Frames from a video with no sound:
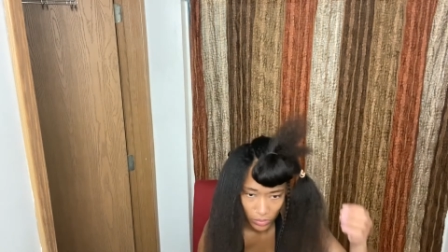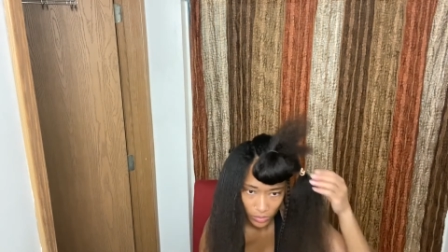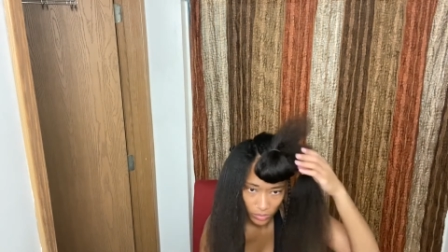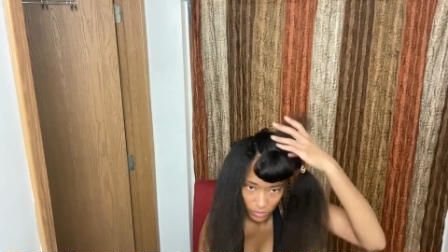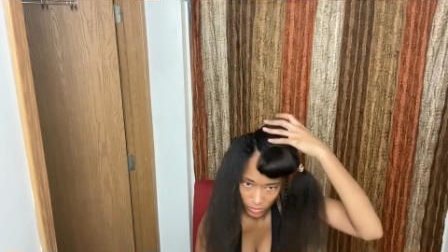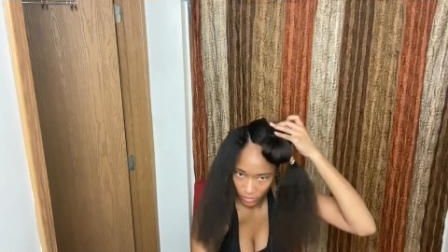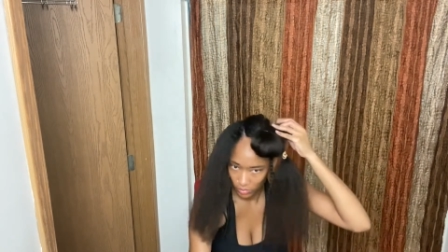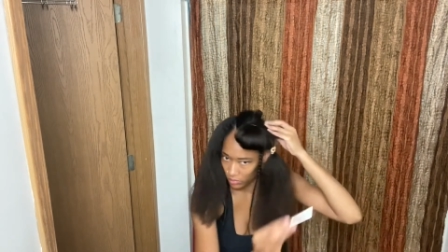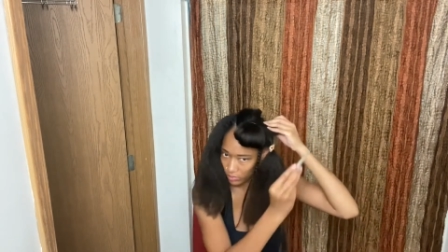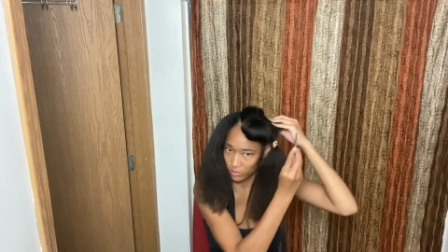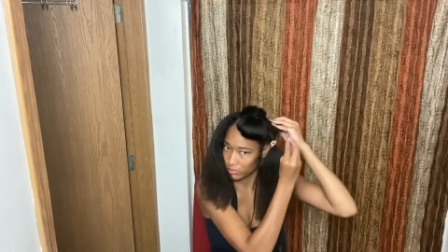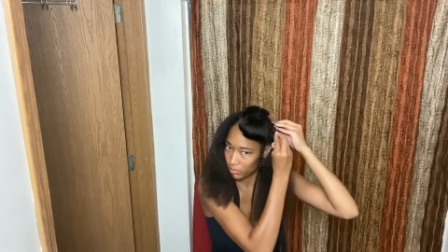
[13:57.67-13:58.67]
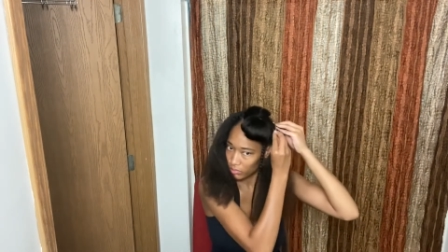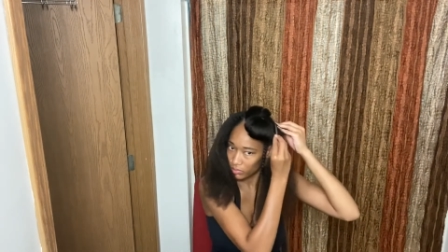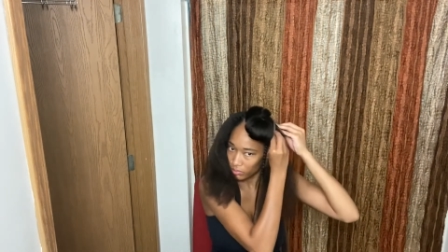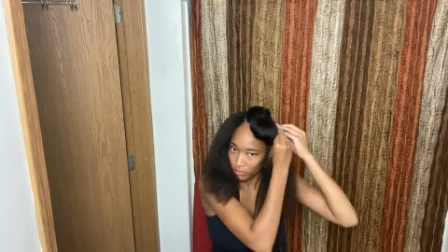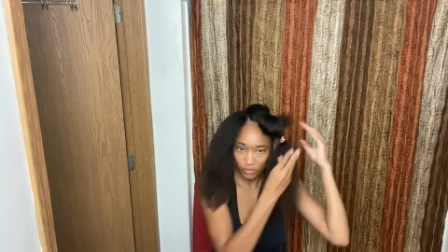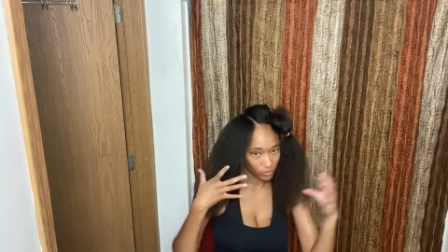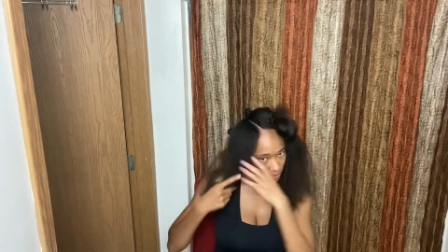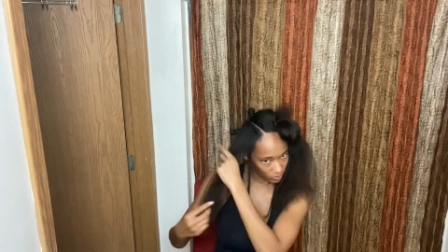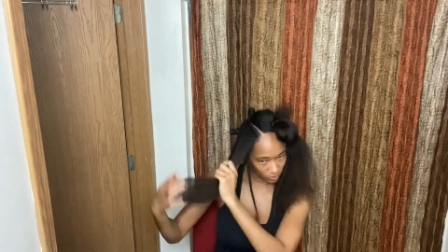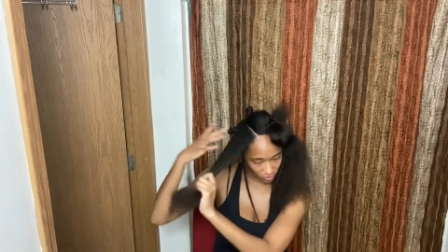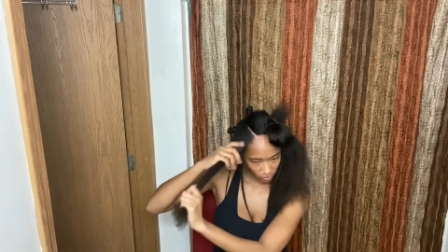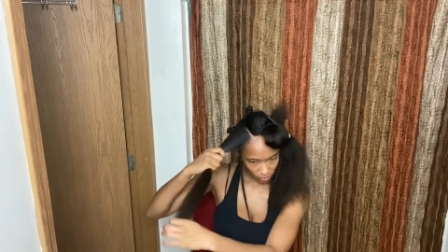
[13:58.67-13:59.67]
use some of the curling activator
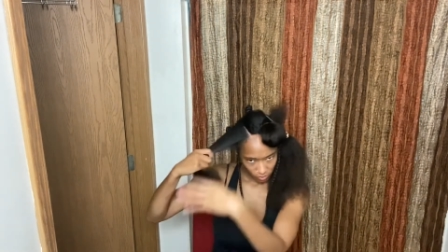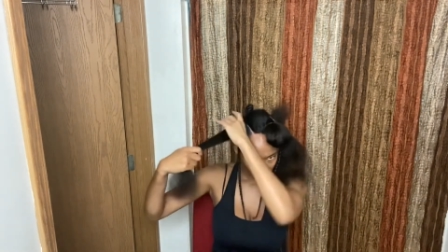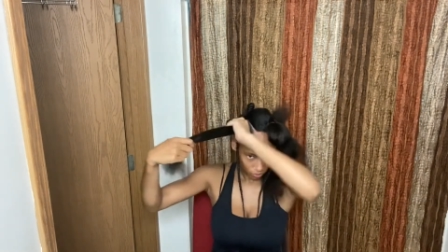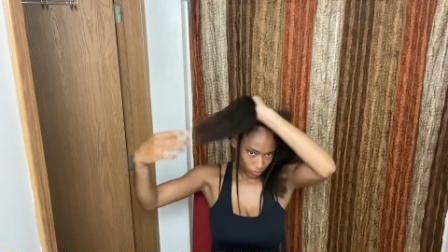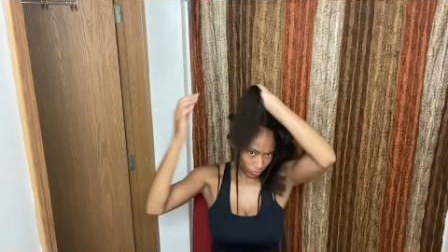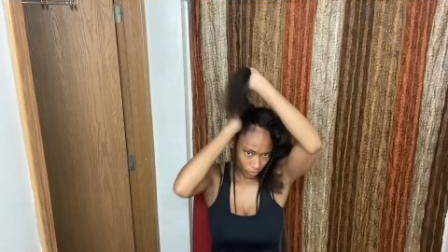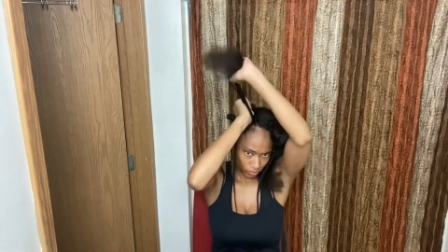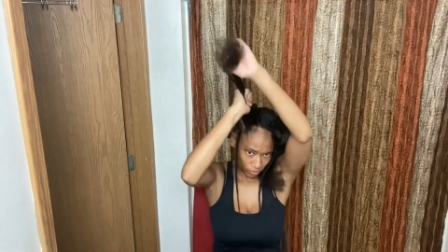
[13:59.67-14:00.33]
again